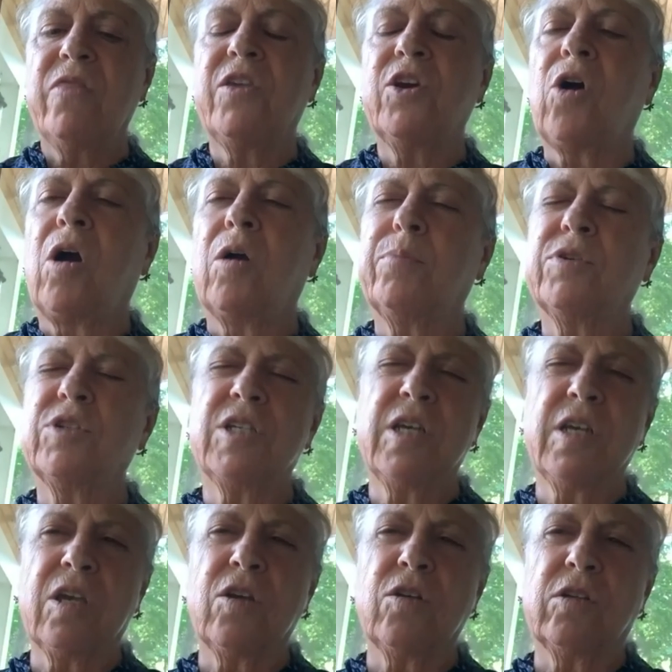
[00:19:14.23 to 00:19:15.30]
there are
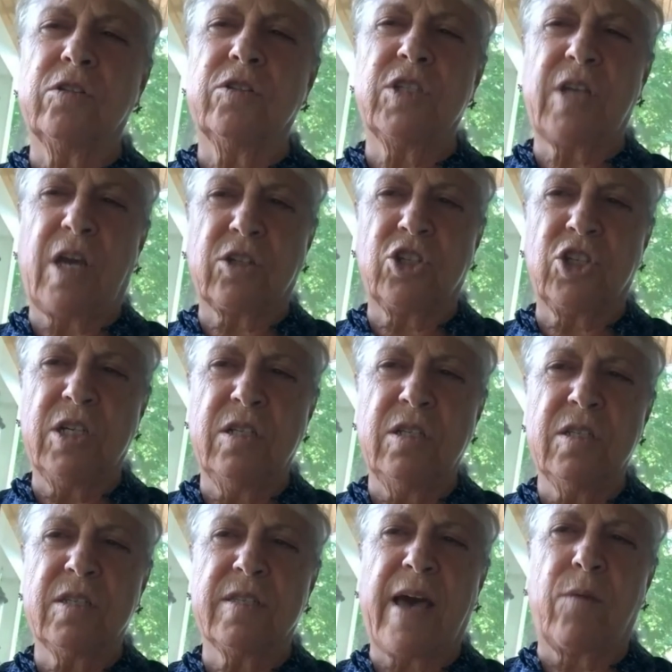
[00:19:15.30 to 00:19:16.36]
particular
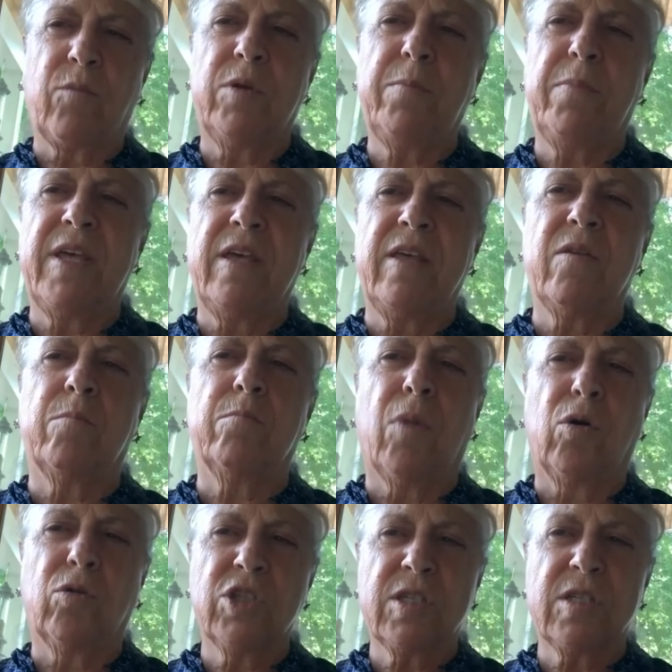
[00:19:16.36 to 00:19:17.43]
sections that would be the
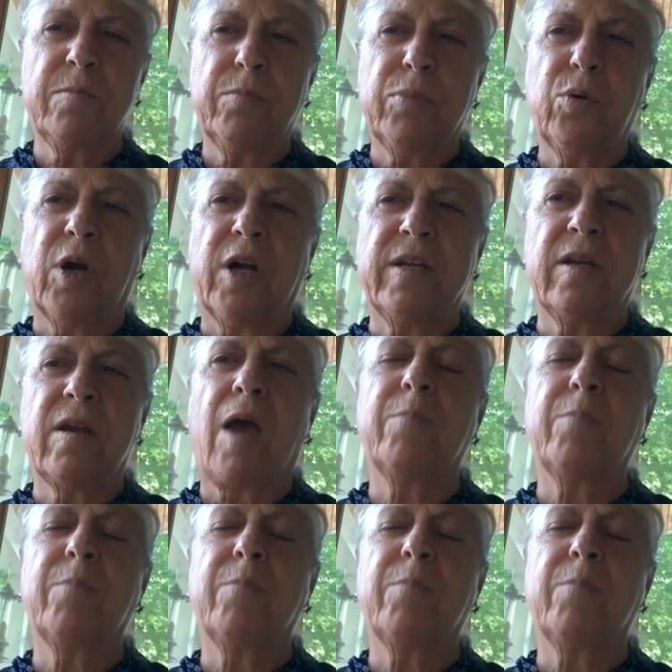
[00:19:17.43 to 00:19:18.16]
most important.